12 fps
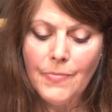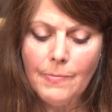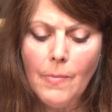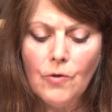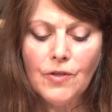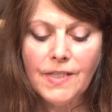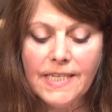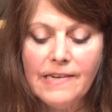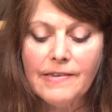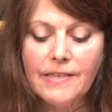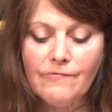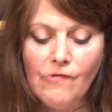most
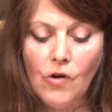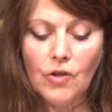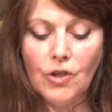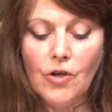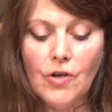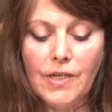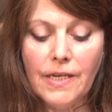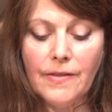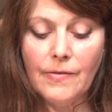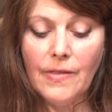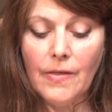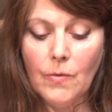serious wrong
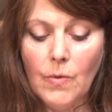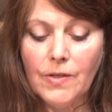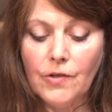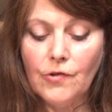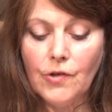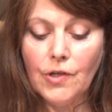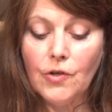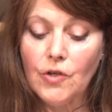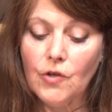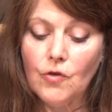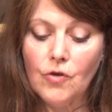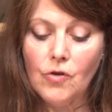turning that the Western
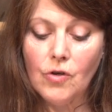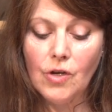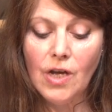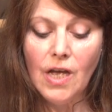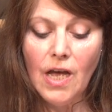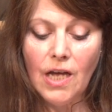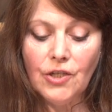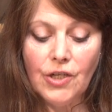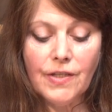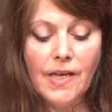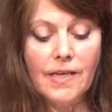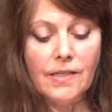tradition took. And she
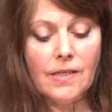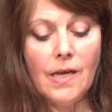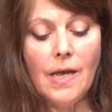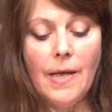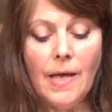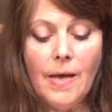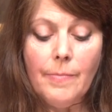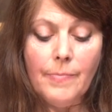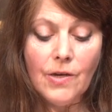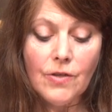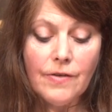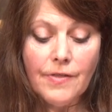says,
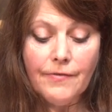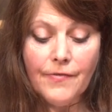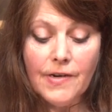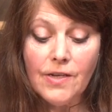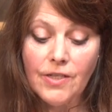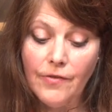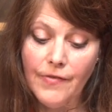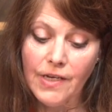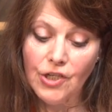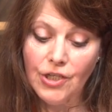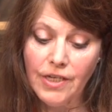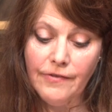because of the philosophic
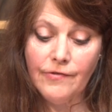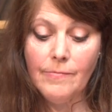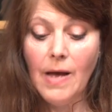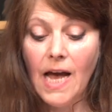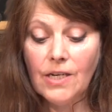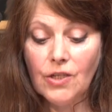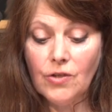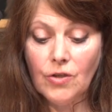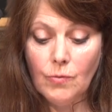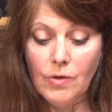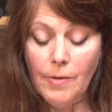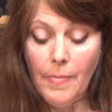shift from action
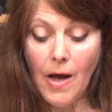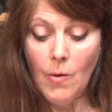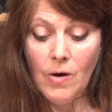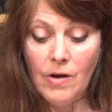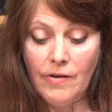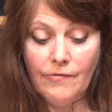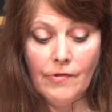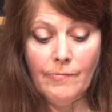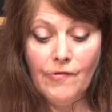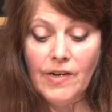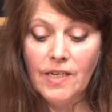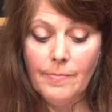to willpower, from
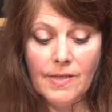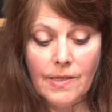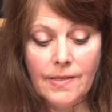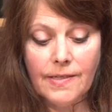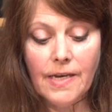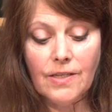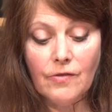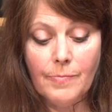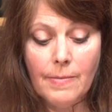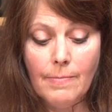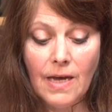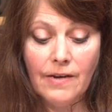freedom as a state of
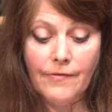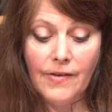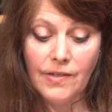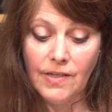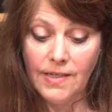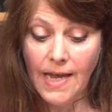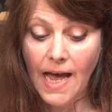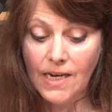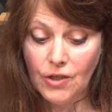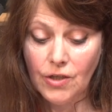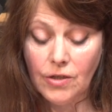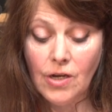being manifest in
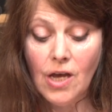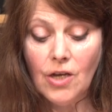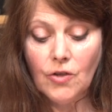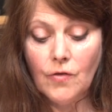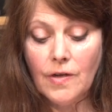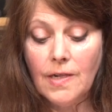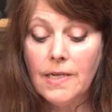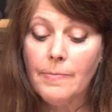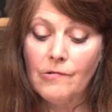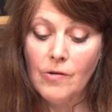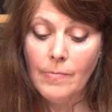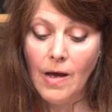action to the
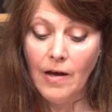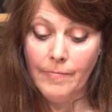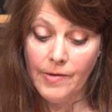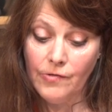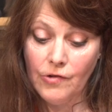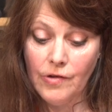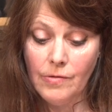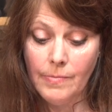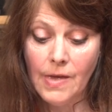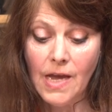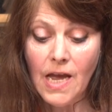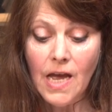liberum
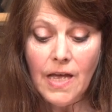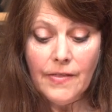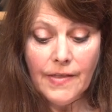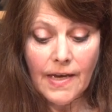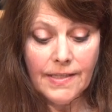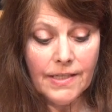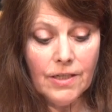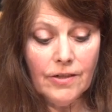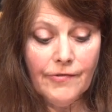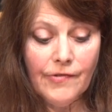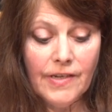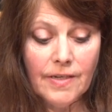arbitrium, the ideal of
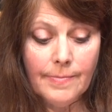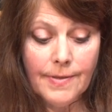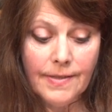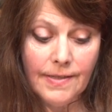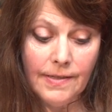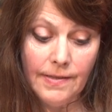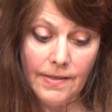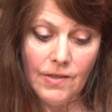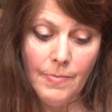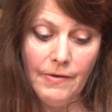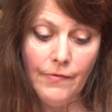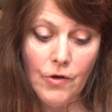freedom ceased to
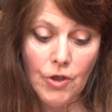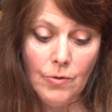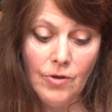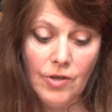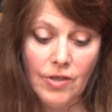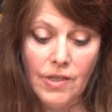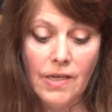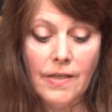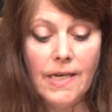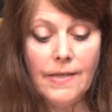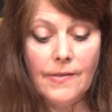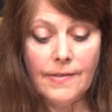be virtuosity
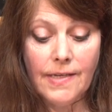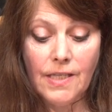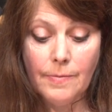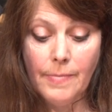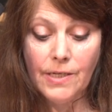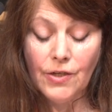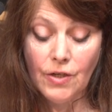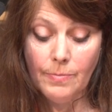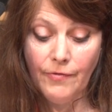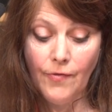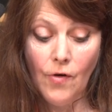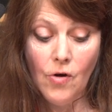in the sense mentioned
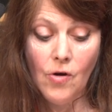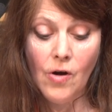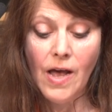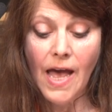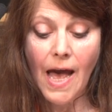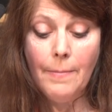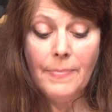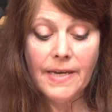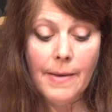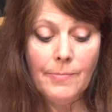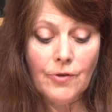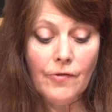before and
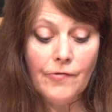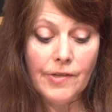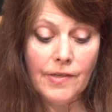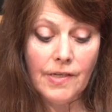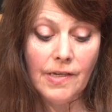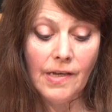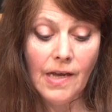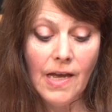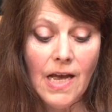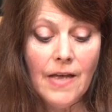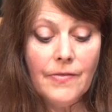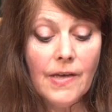became sovereignty.
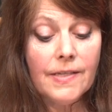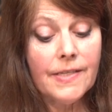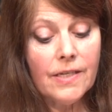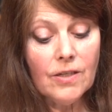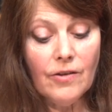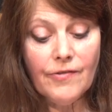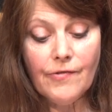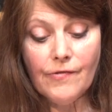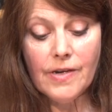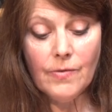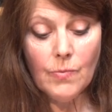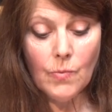The ideal of
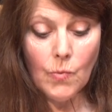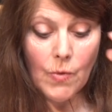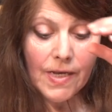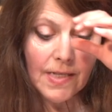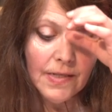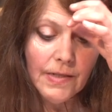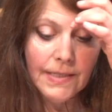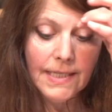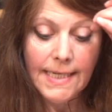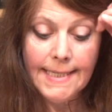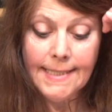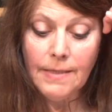free will,
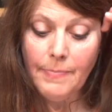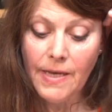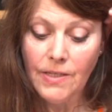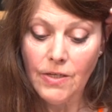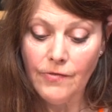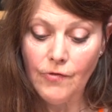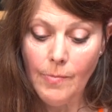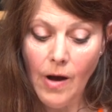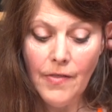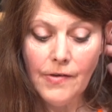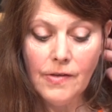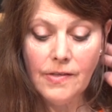independent from
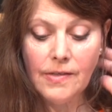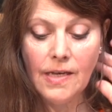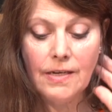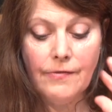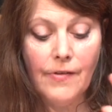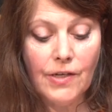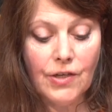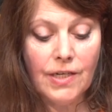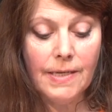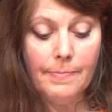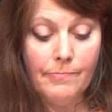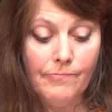others and eventually